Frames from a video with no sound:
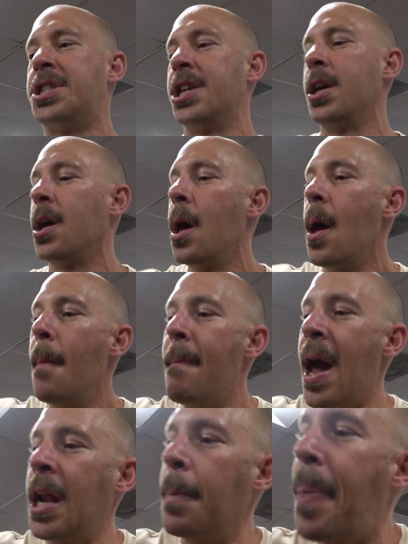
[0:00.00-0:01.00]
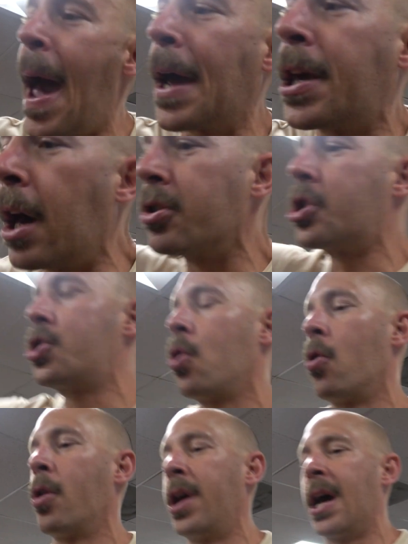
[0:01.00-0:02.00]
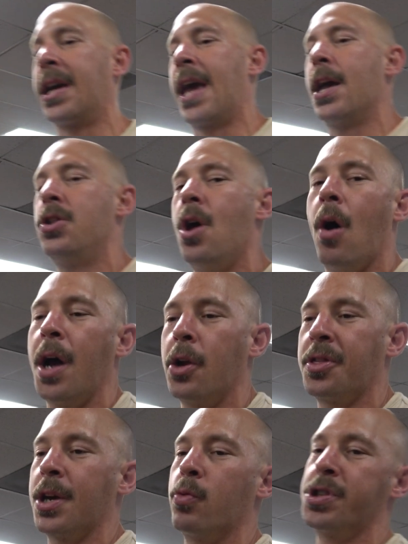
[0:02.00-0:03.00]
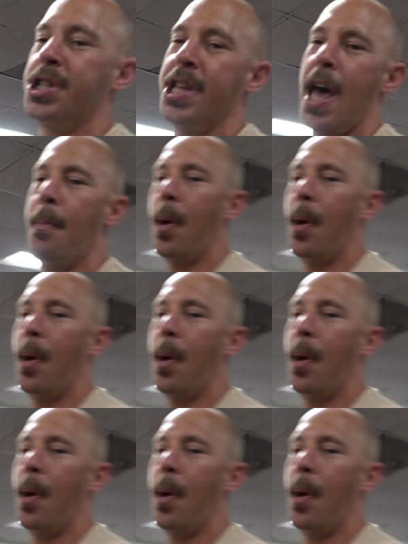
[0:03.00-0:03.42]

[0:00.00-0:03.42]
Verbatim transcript: see Manny Pacquiao's story again? No, I don't think we'll see that,